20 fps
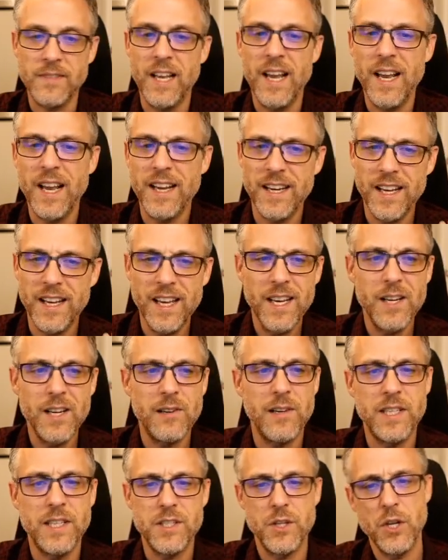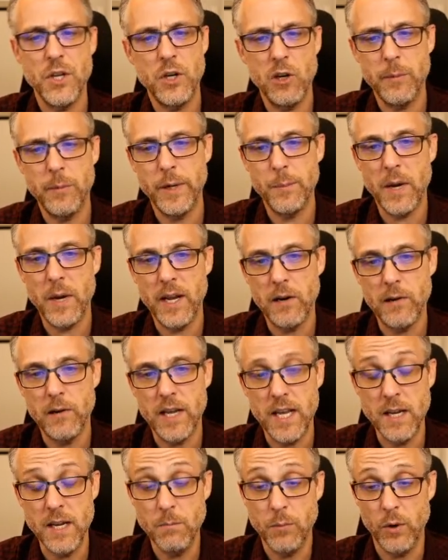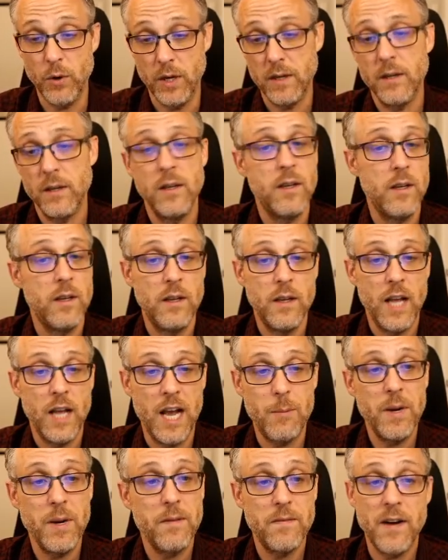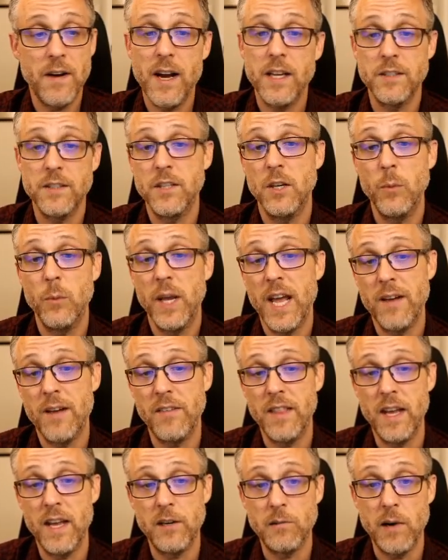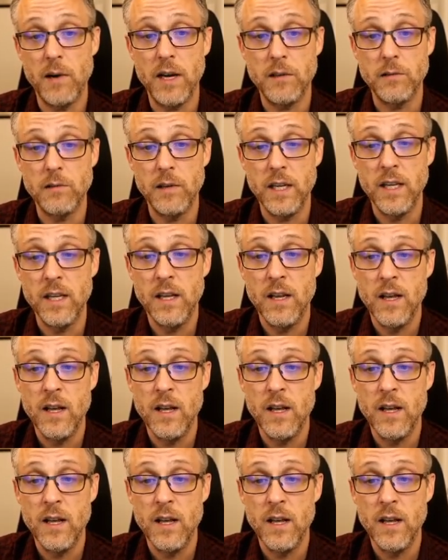And here it's determined by our input. How many files did we have in that directory?